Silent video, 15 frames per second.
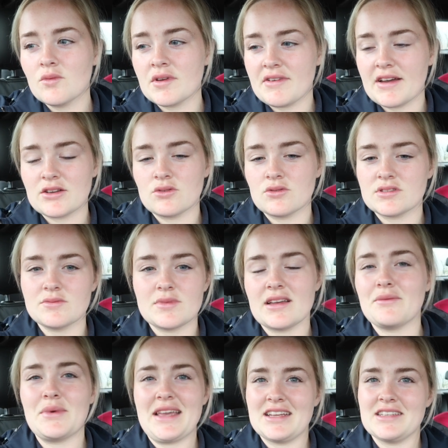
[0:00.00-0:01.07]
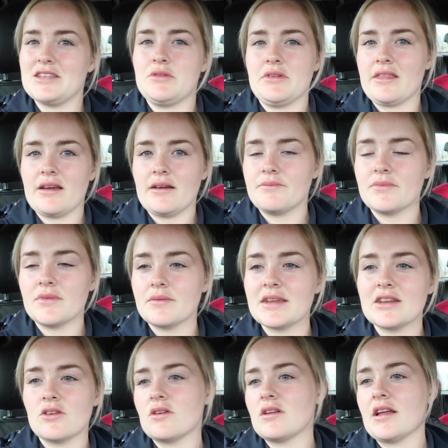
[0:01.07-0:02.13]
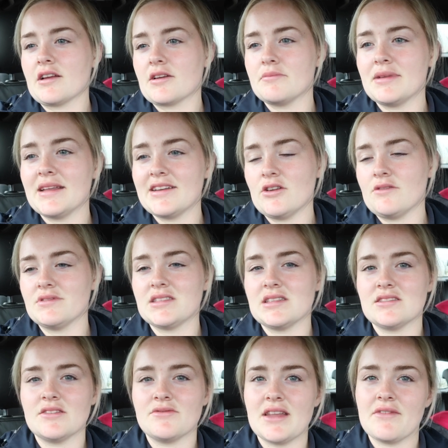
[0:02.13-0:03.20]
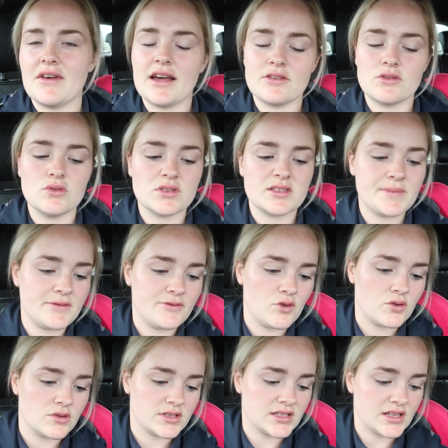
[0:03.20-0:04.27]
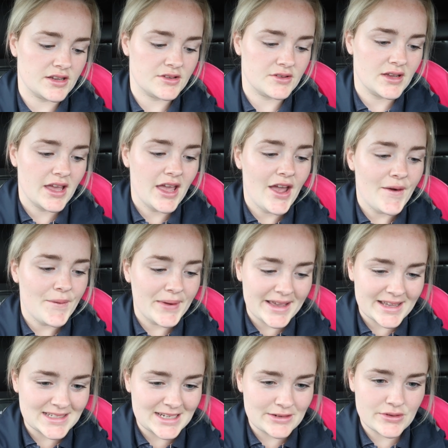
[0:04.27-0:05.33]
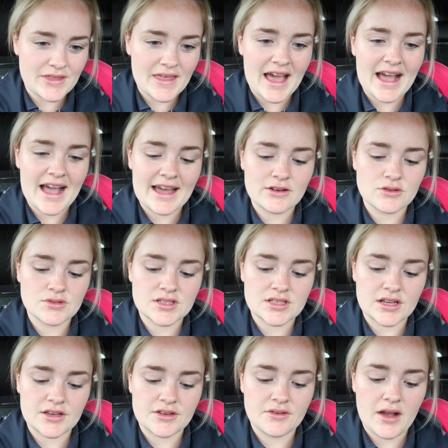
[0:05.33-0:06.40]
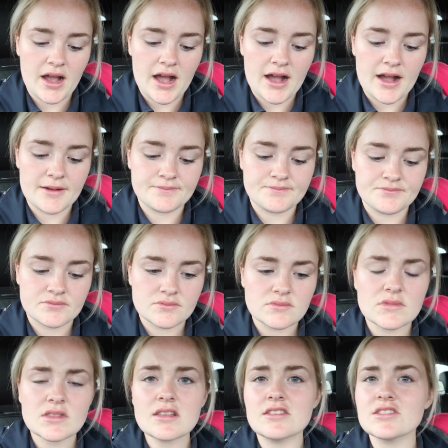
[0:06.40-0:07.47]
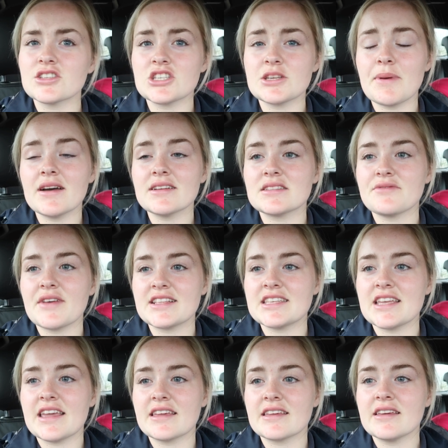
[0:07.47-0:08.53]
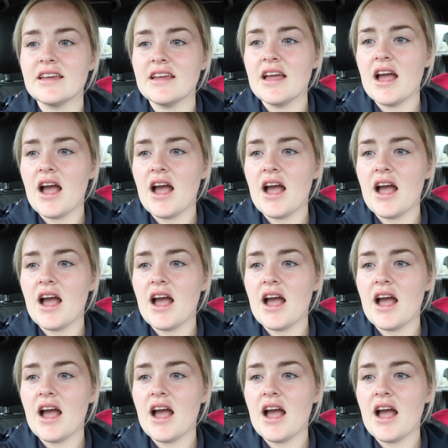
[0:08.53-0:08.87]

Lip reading: we've had horse, we can deal with that. We're not like complete novices that have never had a horse before, so we can deal with that. And also, so she passed the vetting.